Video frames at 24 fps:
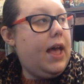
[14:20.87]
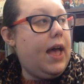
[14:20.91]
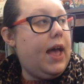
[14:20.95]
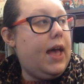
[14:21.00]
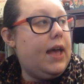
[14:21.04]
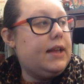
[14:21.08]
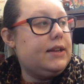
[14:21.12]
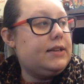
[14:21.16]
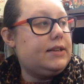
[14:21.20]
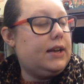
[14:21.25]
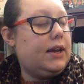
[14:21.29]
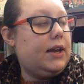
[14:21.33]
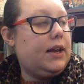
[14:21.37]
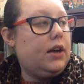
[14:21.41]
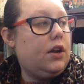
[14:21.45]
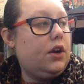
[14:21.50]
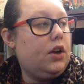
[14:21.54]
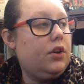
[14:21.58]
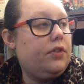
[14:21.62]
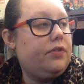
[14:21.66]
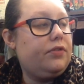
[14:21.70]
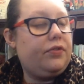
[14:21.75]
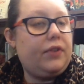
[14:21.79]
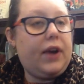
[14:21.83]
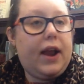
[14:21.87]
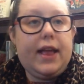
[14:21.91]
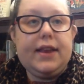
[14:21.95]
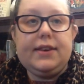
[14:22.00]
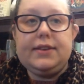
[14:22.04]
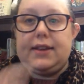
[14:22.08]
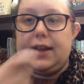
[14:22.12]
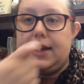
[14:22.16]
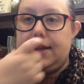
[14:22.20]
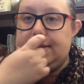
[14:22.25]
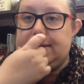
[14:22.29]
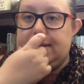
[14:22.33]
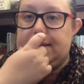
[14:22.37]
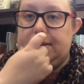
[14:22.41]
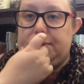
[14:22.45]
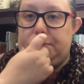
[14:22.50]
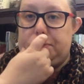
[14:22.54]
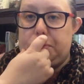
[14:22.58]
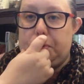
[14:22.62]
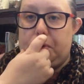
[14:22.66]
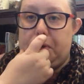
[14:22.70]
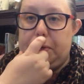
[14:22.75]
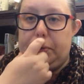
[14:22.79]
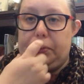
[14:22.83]
And her friend I did
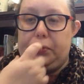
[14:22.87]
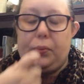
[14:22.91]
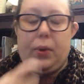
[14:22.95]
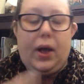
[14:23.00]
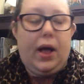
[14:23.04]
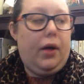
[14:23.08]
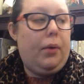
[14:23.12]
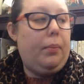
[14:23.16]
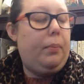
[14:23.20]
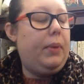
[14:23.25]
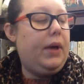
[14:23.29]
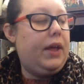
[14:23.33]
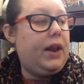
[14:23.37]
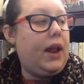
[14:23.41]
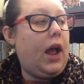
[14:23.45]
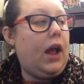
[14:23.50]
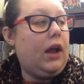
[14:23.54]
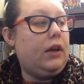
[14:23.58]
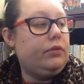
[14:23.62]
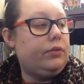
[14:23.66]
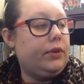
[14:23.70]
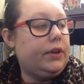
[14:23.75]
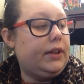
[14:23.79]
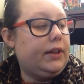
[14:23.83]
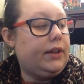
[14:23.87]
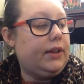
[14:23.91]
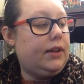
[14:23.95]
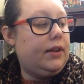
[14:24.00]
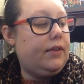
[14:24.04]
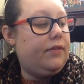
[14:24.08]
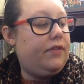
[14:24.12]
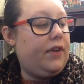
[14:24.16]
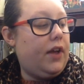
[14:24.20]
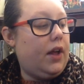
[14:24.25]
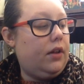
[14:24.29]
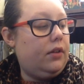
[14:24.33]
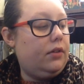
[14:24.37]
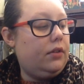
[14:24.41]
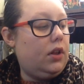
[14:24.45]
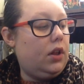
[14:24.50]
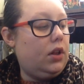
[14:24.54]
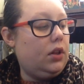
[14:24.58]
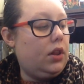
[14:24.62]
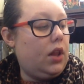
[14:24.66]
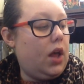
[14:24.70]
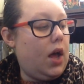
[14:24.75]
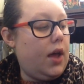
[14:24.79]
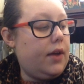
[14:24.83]
enjoy as well, but I really felt
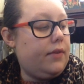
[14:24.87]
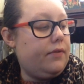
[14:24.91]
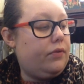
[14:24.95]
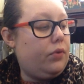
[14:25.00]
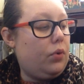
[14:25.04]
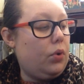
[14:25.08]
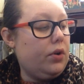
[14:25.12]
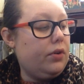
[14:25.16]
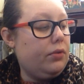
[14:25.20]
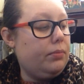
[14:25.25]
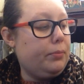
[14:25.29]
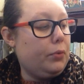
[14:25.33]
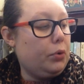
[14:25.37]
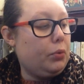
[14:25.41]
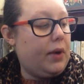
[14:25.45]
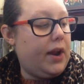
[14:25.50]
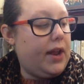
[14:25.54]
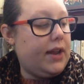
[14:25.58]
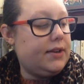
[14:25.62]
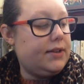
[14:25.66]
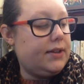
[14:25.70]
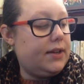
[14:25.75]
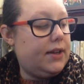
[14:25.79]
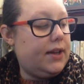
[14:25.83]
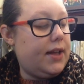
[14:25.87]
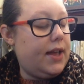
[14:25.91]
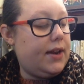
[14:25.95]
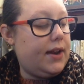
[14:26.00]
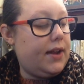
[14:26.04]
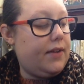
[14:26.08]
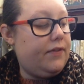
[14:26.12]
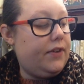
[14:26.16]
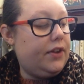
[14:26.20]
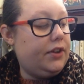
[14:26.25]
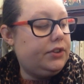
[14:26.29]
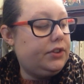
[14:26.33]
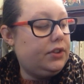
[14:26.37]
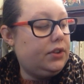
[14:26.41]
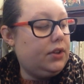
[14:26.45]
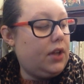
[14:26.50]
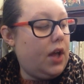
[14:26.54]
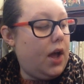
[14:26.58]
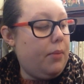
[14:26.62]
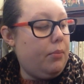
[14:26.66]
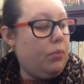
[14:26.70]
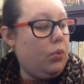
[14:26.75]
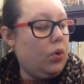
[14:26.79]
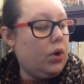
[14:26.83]
a lot for Miranda, and I felt a
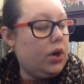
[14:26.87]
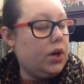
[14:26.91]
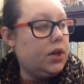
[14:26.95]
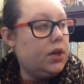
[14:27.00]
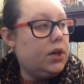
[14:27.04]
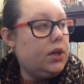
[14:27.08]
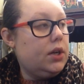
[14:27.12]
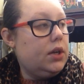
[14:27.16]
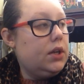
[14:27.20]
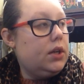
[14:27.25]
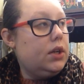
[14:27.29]
lot more